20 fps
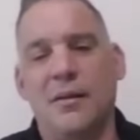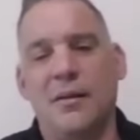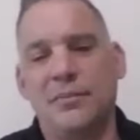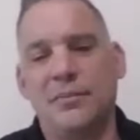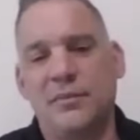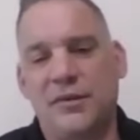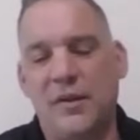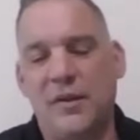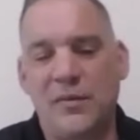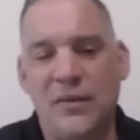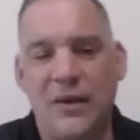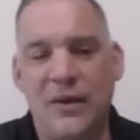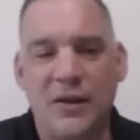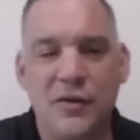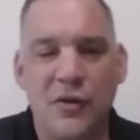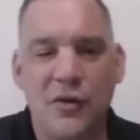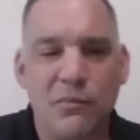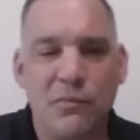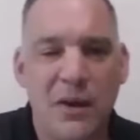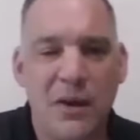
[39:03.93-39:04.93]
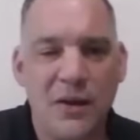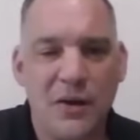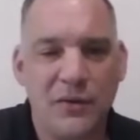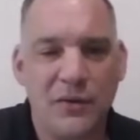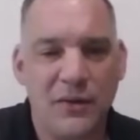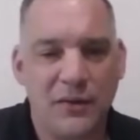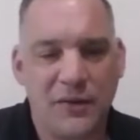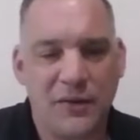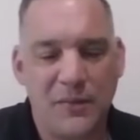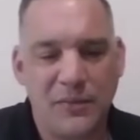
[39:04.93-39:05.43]
Seems like a
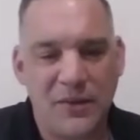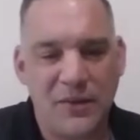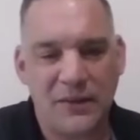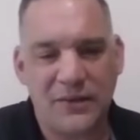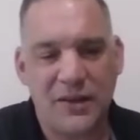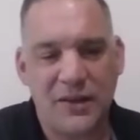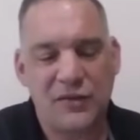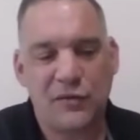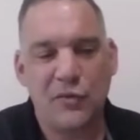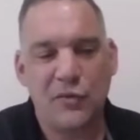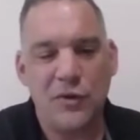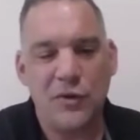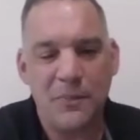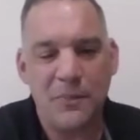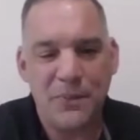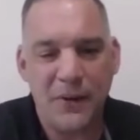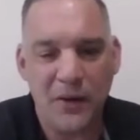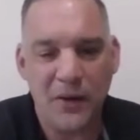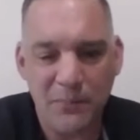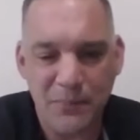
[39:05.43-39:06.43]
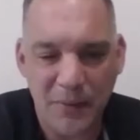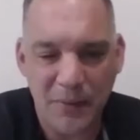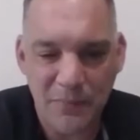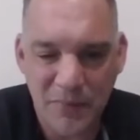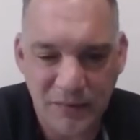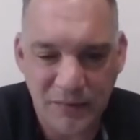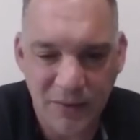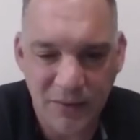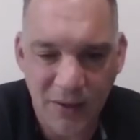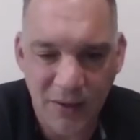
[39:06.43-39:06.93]
no-brainer. It seems like they screwed up here, a big
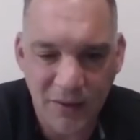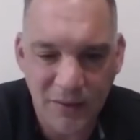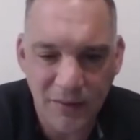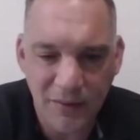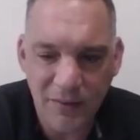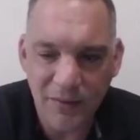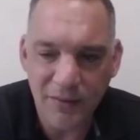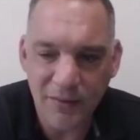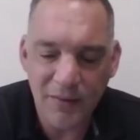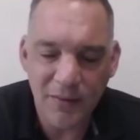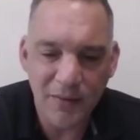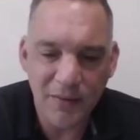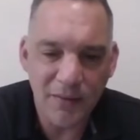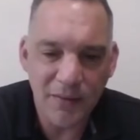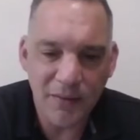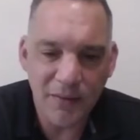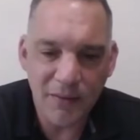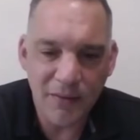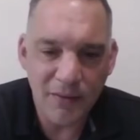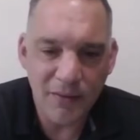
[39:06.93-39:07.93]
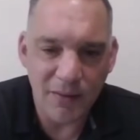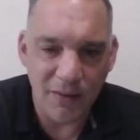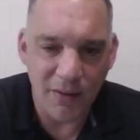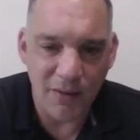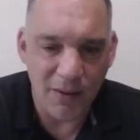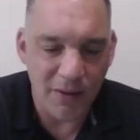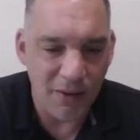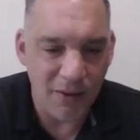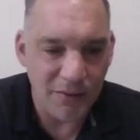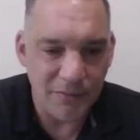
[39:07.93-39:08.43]
mistake.
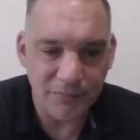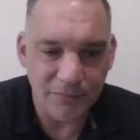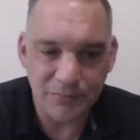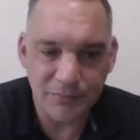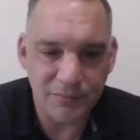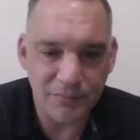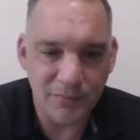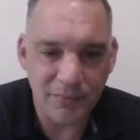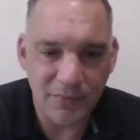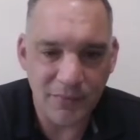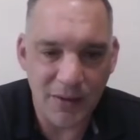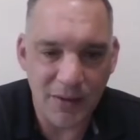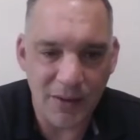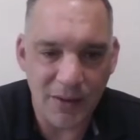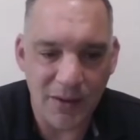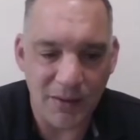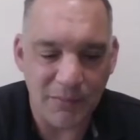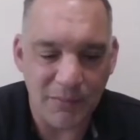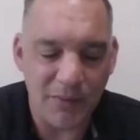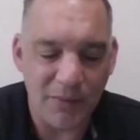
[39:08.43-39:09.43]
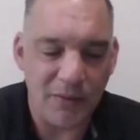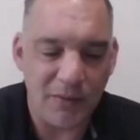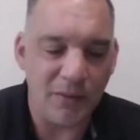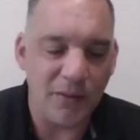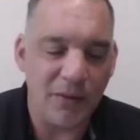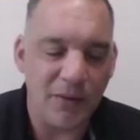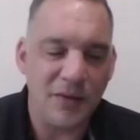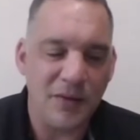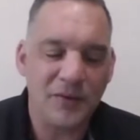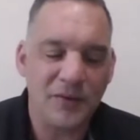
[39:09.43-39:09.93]
And
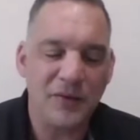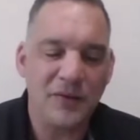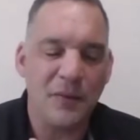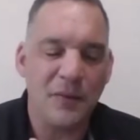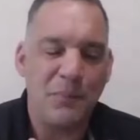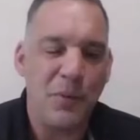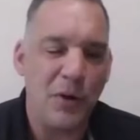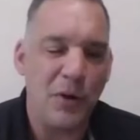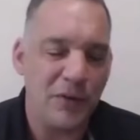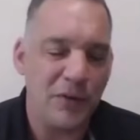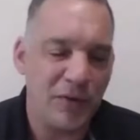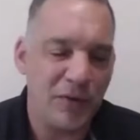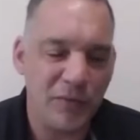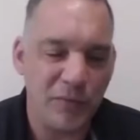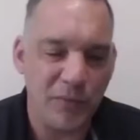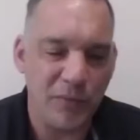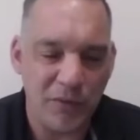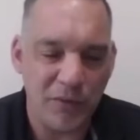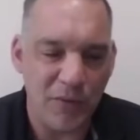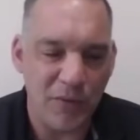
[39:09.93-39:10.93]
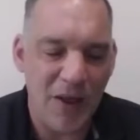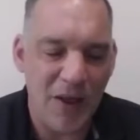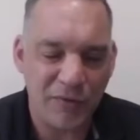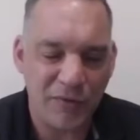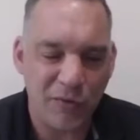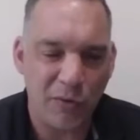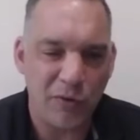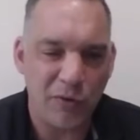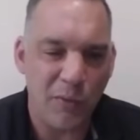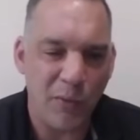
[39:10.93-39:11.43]
this is the part of this. You
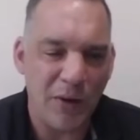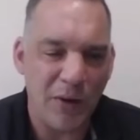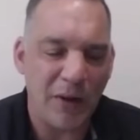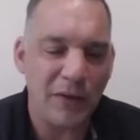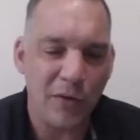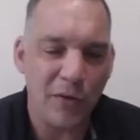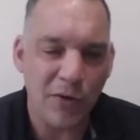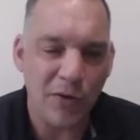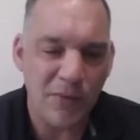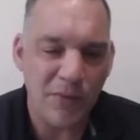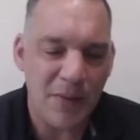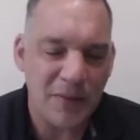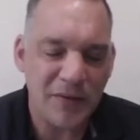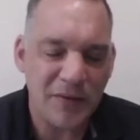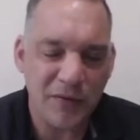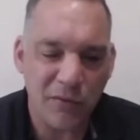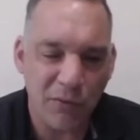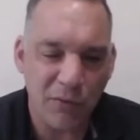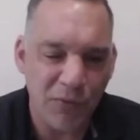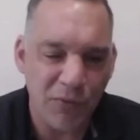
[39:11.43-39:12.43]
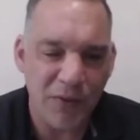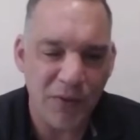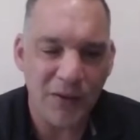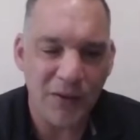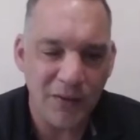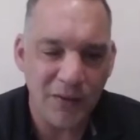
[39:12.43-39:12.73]
asked earlier what I learned about this whole thing.